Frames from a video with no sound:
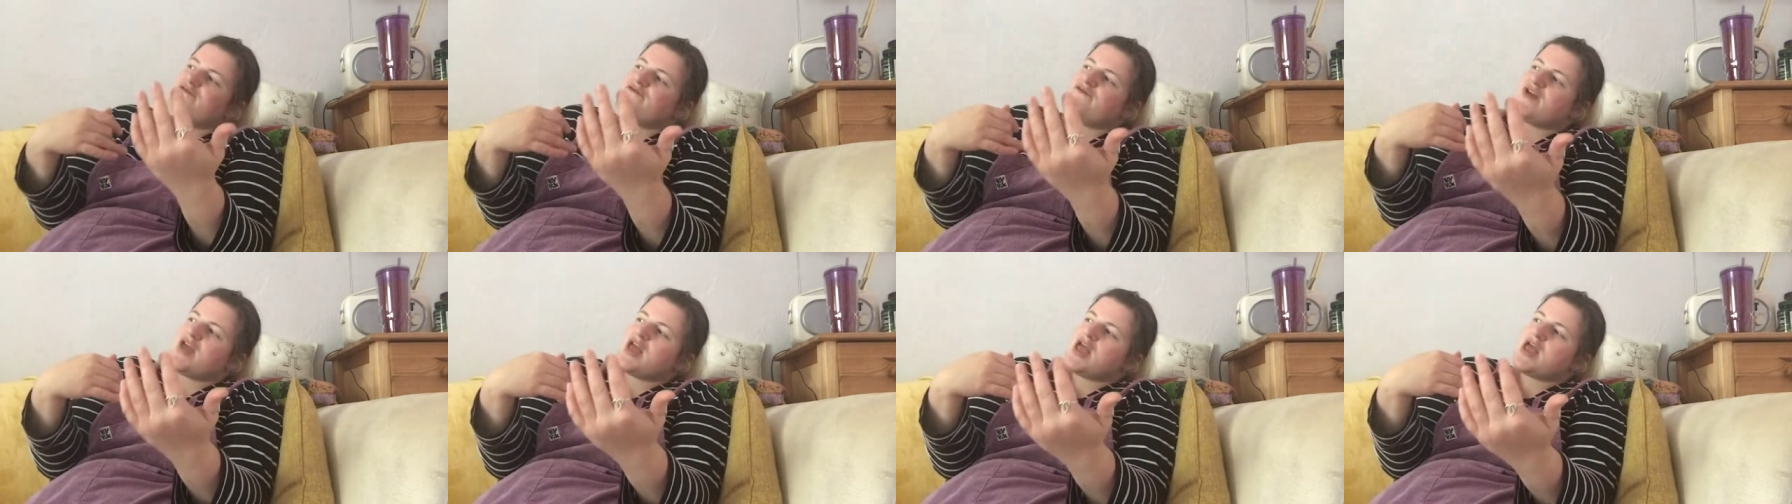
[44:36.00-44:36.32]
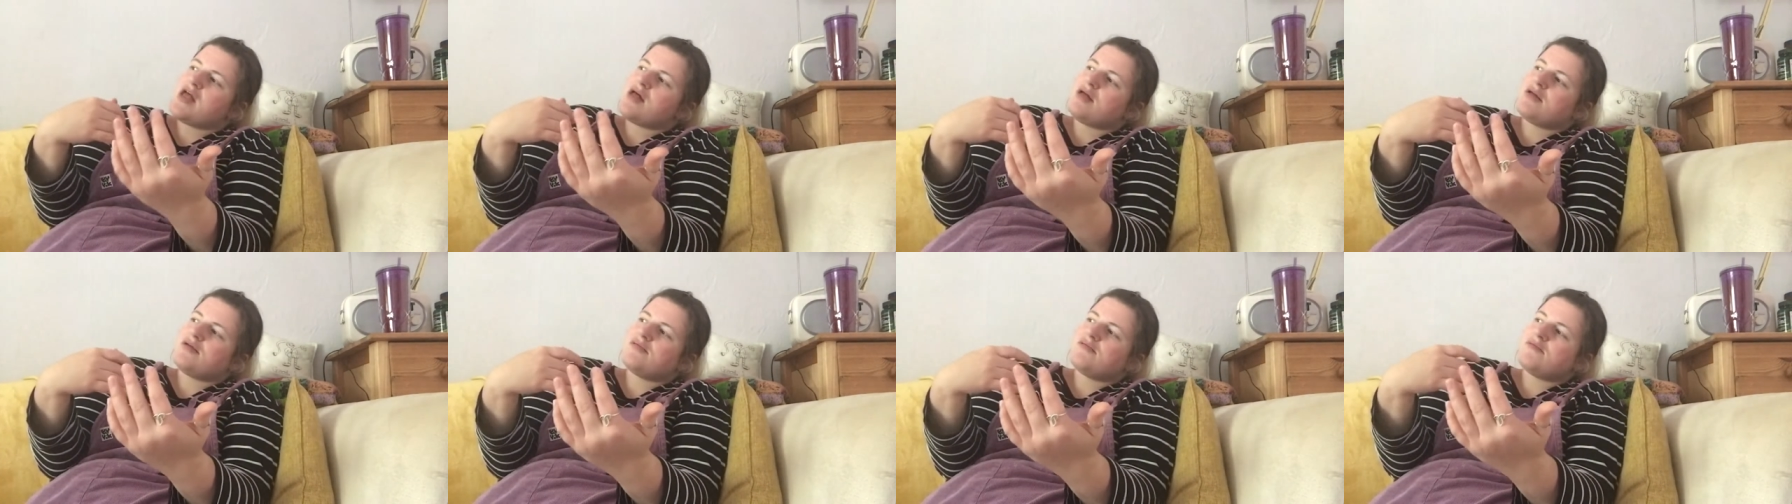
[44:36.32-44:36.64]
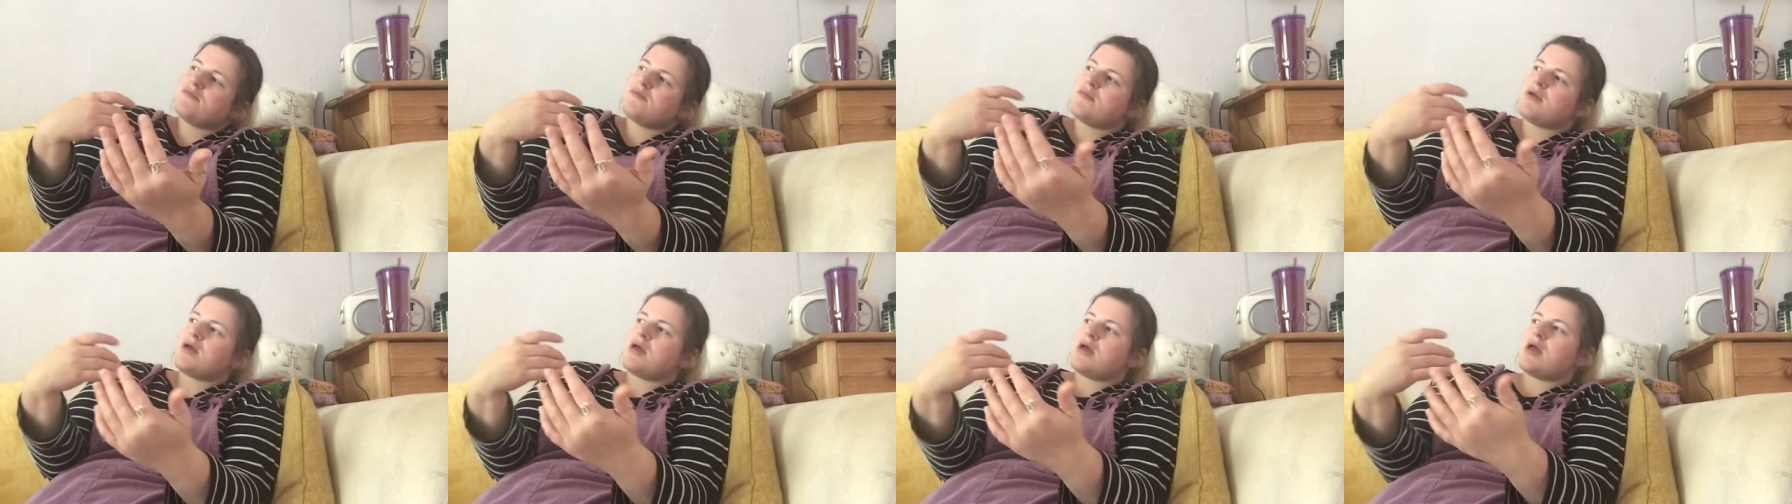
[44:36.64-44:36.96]

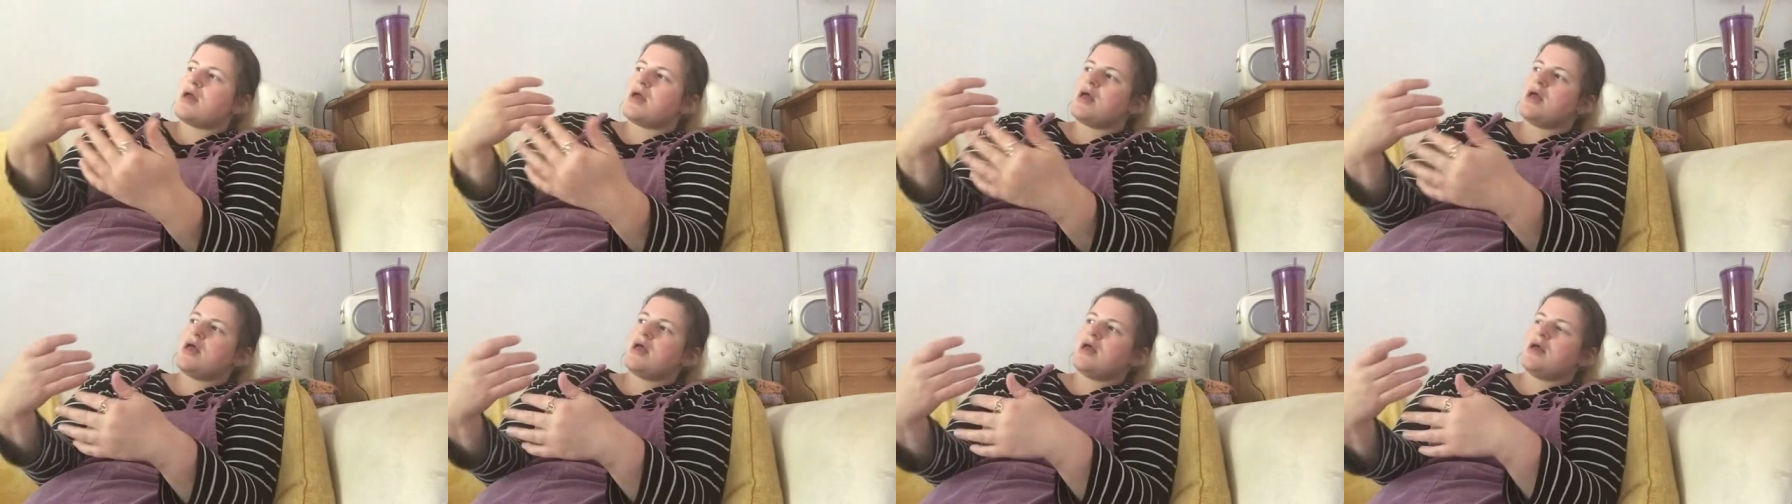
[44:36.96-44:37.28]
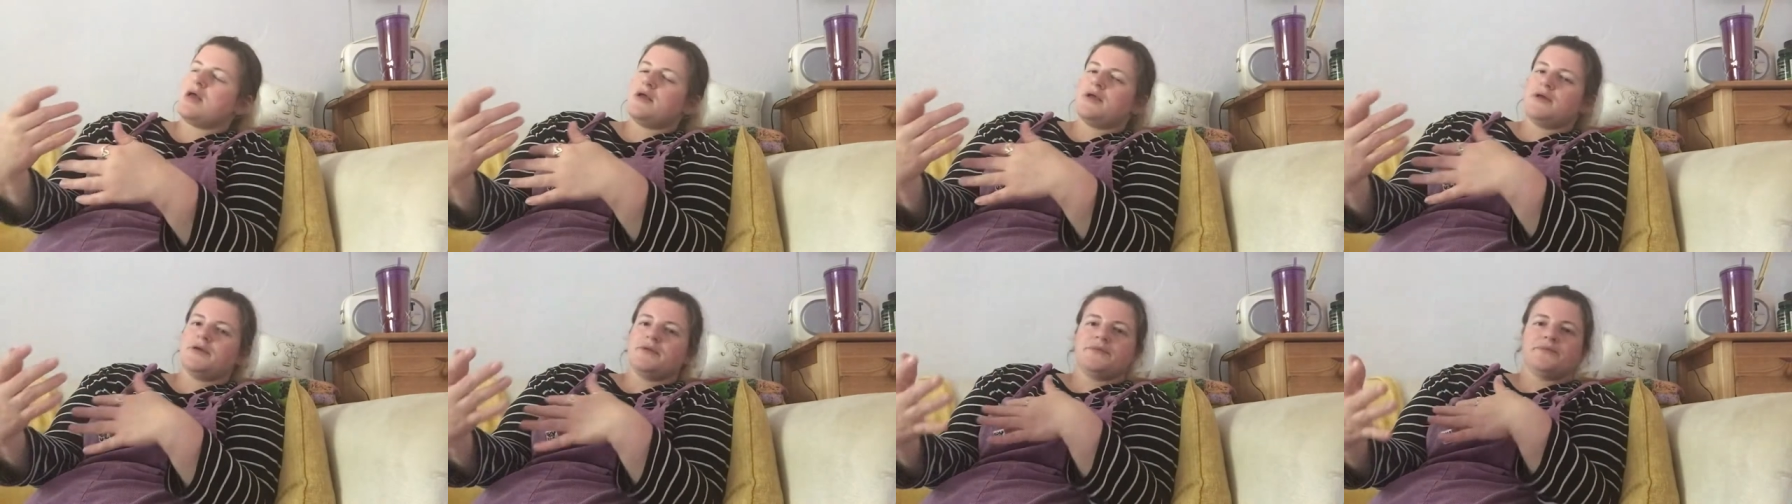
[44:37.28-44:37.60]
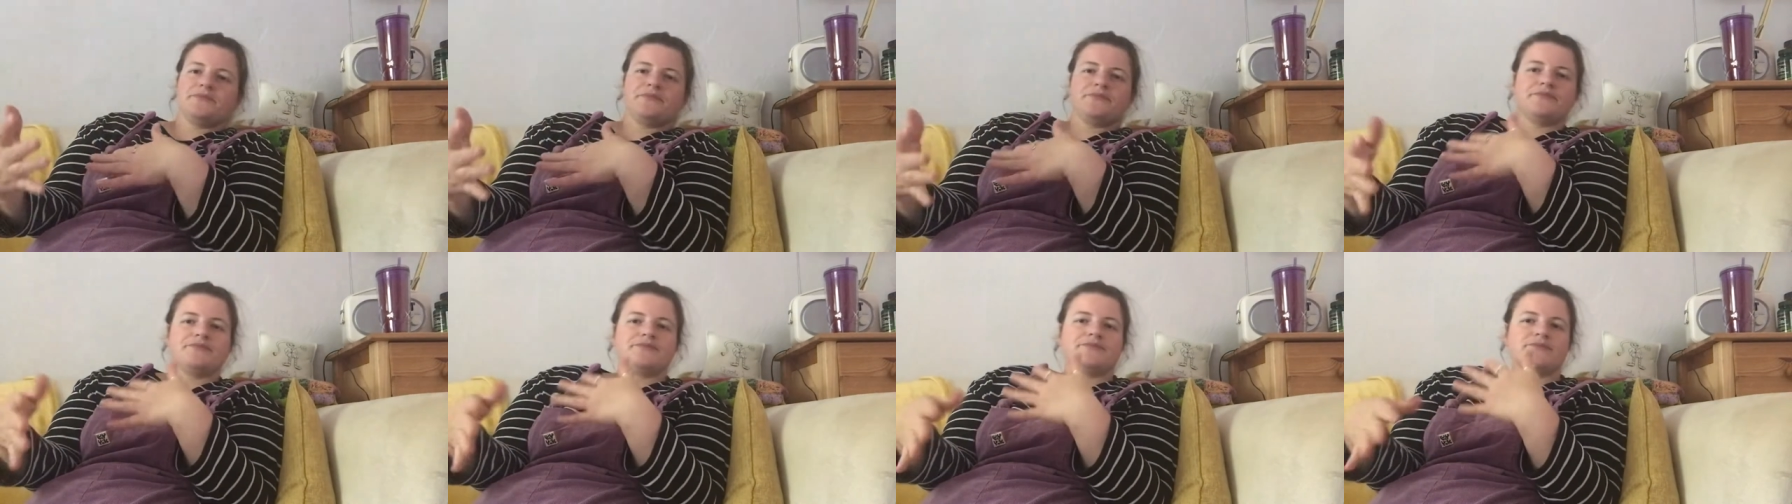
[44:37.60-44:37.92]
film.
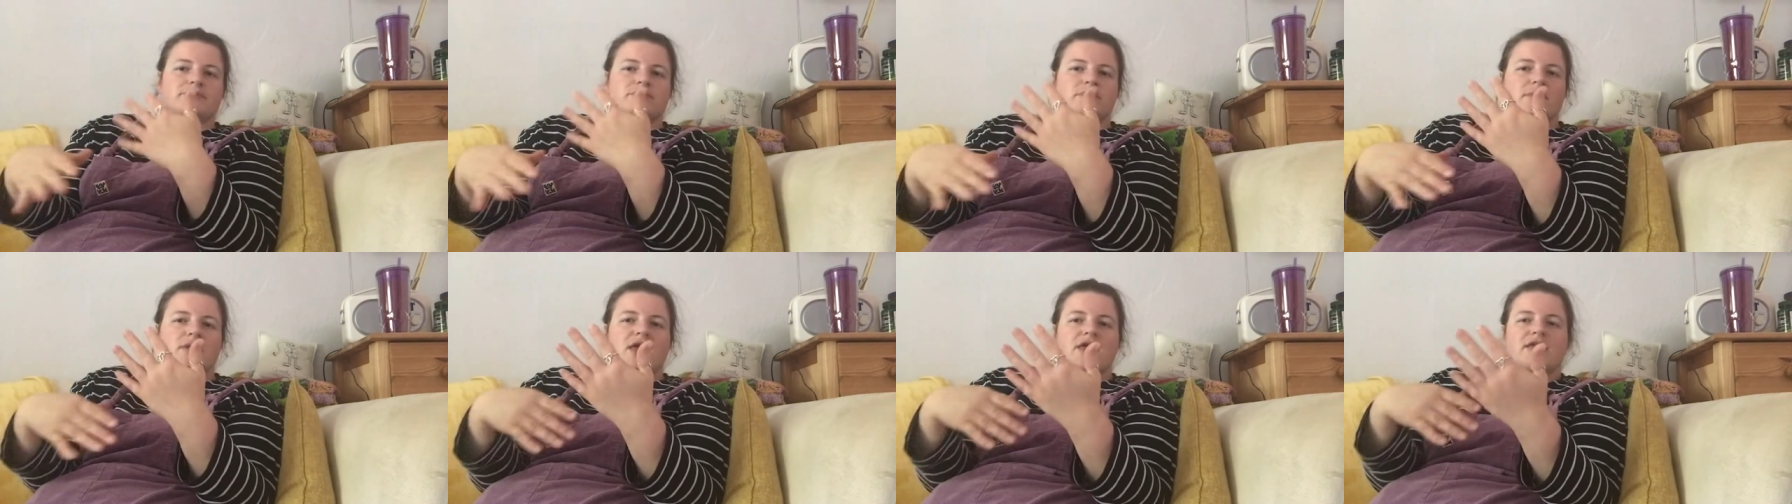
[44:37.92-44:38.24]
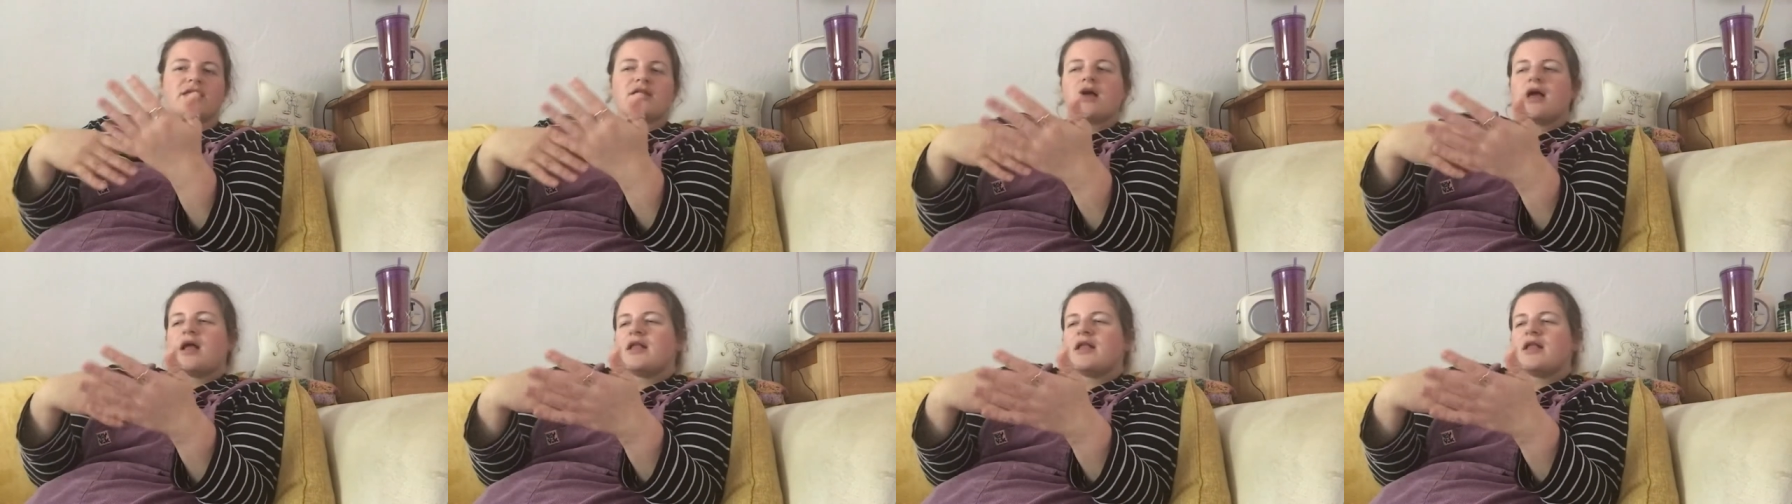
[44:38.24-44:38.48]
It's